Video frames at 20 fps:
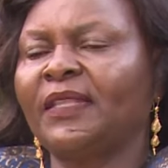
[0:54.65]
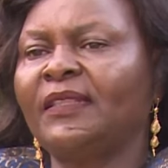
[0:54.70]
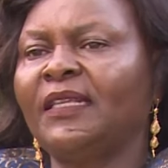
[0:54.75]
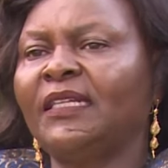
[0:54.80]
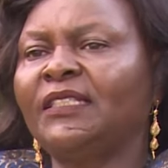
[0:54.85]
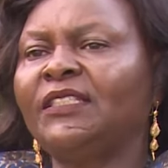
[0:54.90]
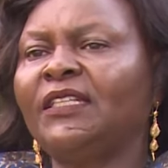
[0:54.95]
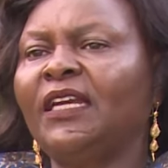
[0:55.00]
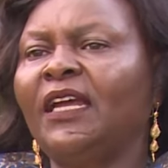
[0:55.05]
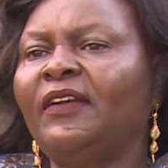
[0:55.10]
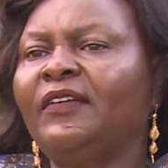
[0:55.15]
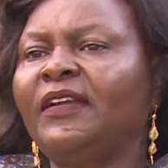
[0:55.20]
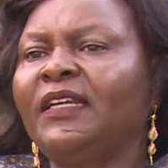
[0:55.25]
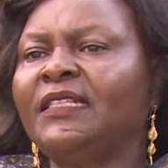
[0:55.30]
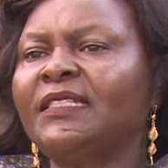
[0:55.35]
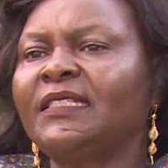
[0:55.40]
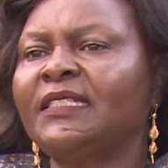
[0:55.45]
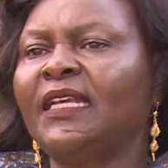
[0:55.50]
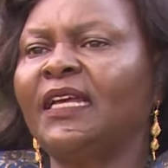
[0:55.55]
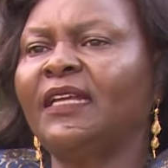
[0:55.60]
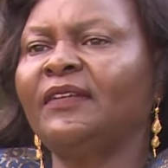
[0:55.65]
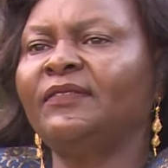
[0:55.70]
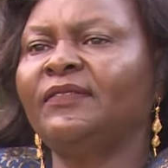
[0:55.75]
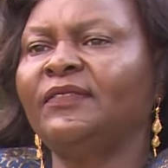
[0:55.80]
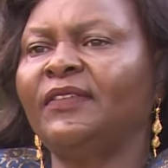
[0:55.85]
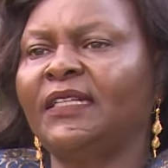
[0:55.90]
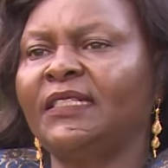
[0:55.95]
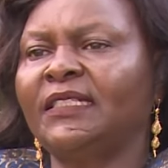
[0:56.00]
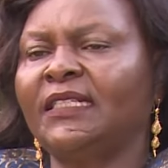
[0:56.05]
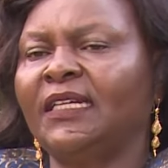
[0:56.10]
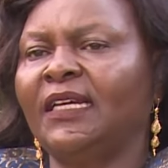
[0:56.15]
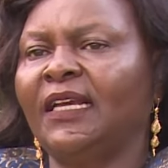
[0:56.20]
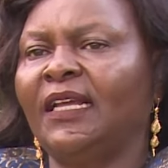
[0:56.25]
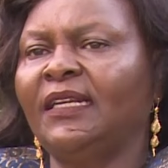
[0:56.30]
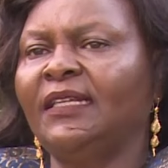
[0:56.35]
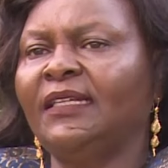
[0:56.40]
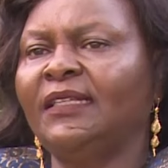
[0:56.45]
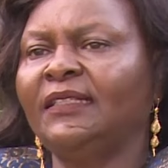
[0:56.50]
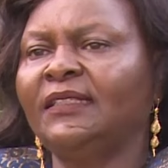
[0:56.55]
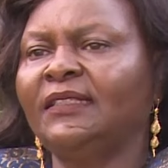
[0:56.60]
The sharing is done
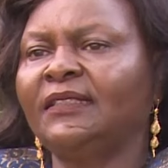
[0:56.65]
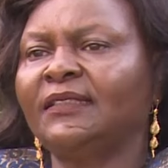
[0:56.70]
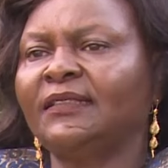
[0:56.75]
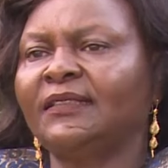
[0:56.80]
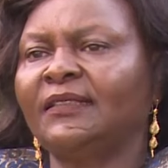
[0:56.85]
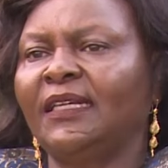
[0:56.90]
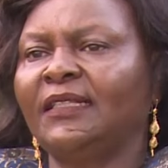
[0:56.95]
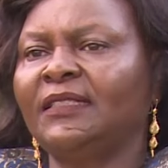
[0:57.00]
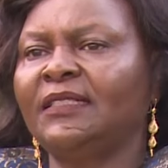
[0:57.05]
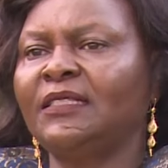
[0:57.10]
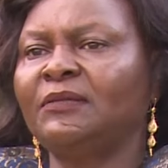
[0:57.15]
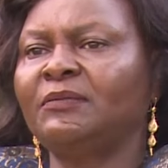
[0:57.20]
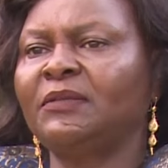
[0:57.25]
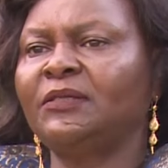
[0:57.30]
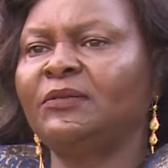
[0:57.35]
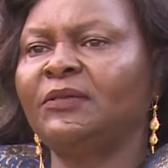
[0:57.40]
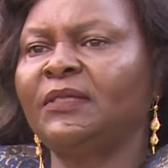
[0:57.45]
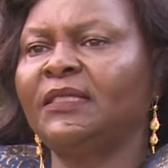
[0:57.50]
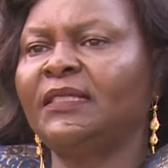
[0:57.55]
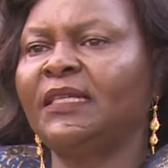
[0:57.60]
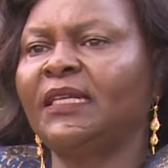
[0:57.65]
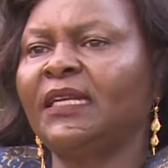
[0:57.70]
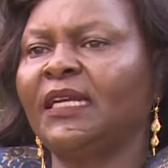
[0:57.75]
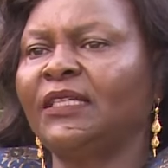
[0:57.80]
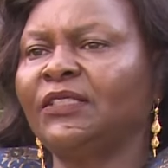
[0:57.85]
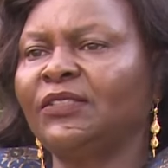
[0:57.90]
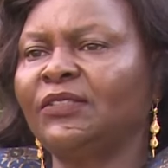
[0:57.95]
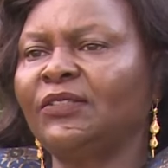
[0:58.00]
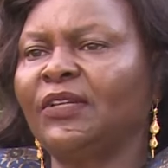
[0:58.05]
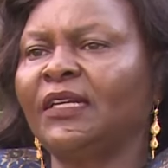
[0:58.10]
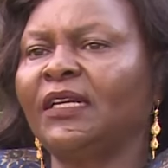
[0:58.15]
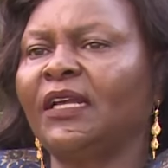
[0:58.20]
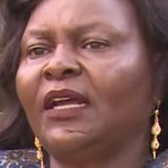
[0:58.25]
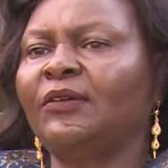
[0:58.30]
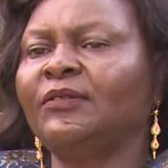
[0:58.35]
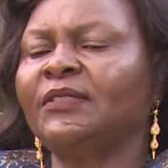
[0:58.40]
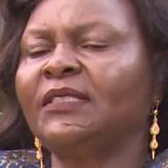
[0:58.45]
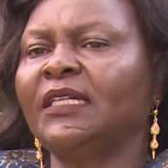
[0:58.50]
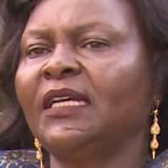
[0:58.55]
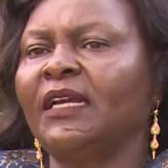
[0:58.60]
vertically, that is between the national and
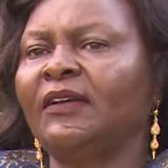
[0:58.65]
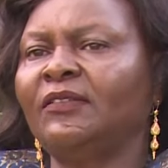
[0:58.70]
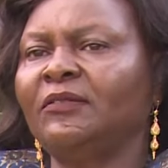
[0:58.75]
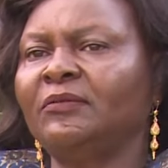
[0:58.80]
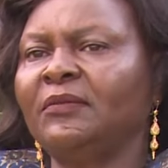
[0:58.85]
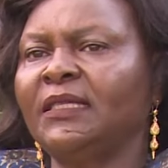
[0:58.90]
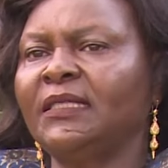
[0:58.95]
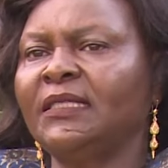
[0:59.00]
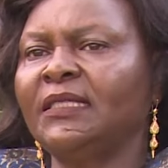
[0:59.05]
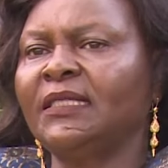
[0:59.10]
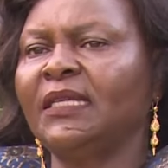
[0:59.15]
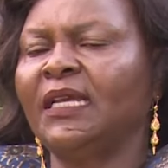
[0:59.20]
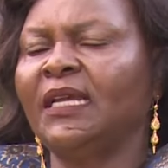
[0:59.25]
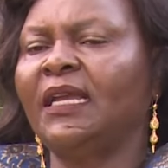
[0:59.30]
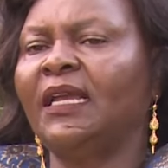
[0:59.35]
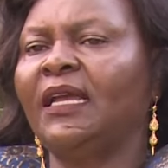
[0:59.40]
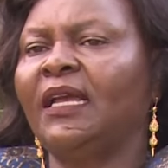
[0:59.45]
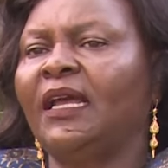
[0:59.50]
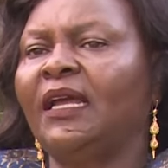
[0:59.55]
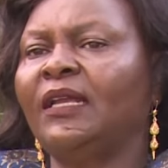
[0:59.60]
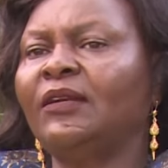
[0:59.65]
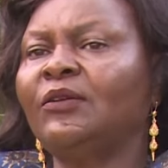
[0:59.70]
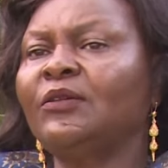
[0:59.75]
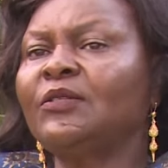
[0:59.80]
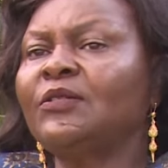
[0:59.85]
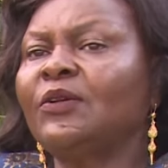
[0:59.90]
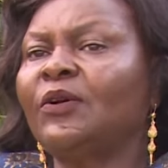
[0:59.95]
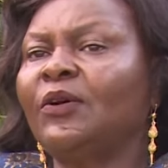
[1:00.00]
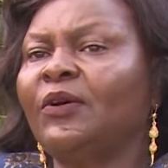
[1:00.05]
county governments, and also